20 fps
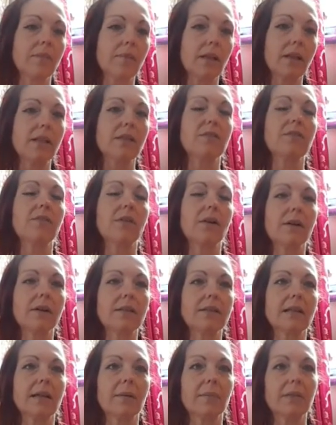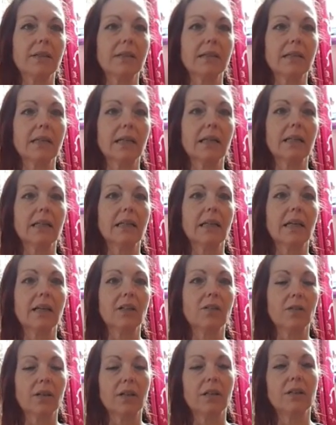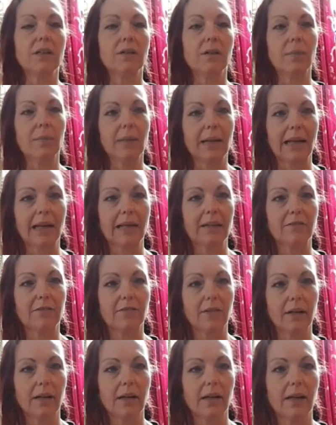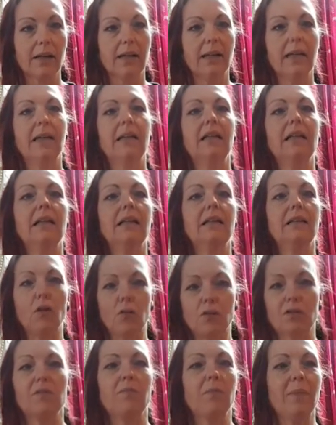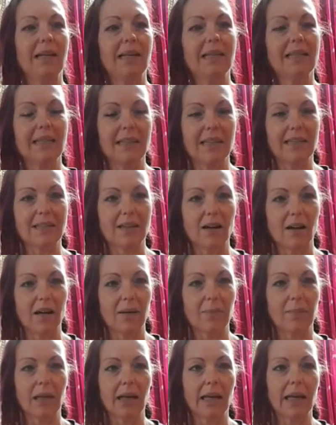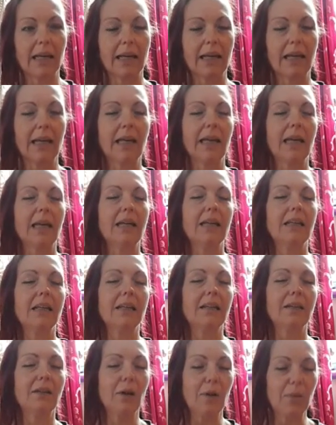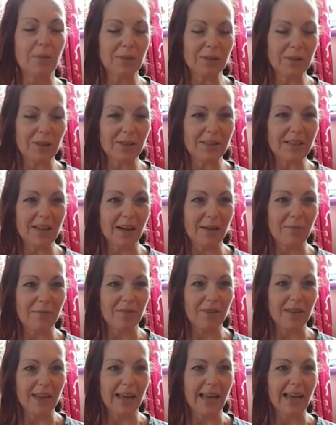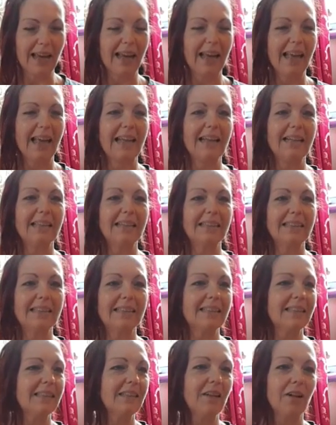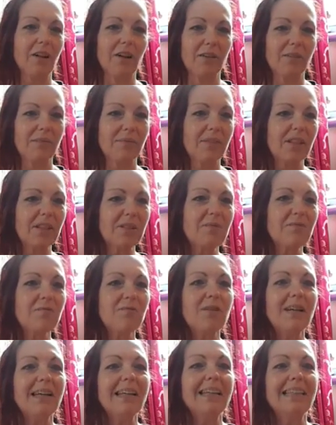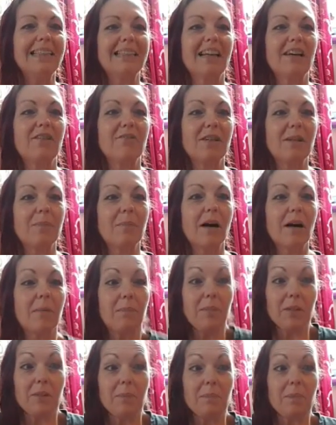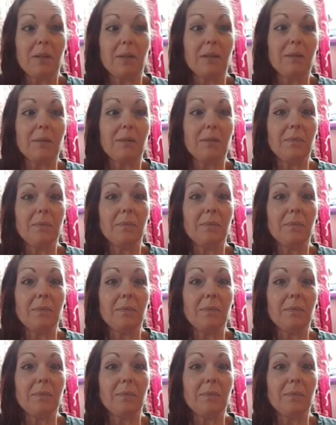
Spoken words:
as far as I'm concerned, like trying to do a plank for lots of minutes at a time, like no one's got time for that. It's, you know, doesn't really serve any purpose, because